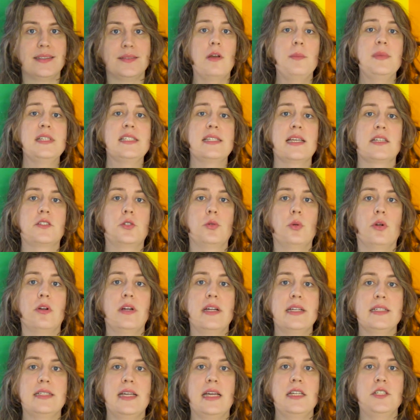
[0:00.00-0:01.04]
Framing sexual
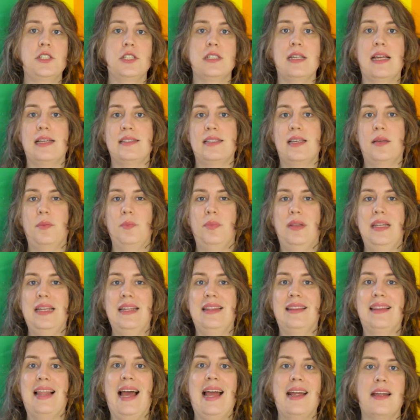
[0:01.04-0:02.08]
orientation as a
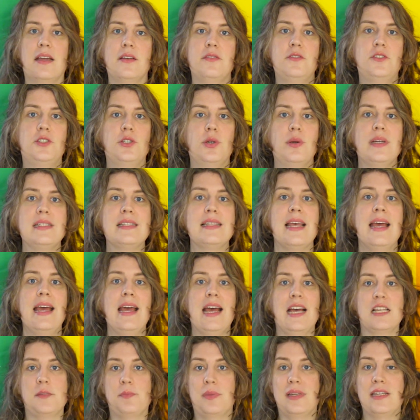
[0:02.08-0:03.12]
complete lack of choice
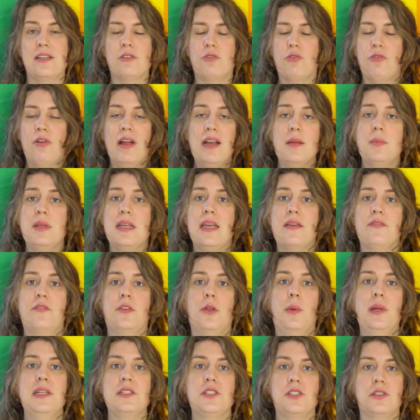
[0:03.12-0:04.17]
has been incredibly
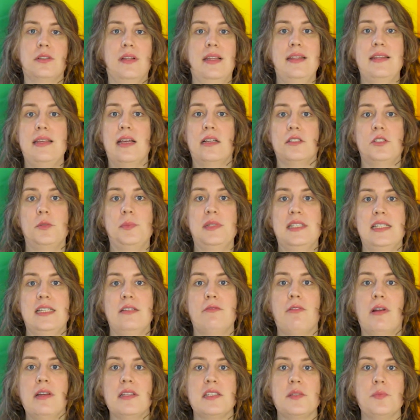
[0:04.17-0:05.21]
influential in the L G B T
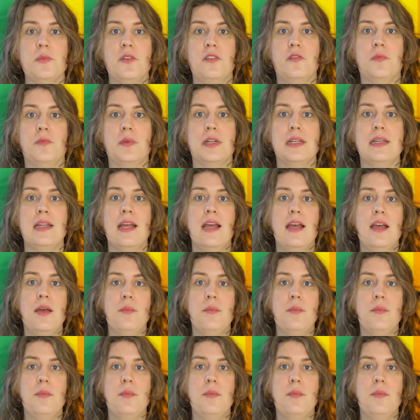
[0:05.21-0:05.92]
rights movement.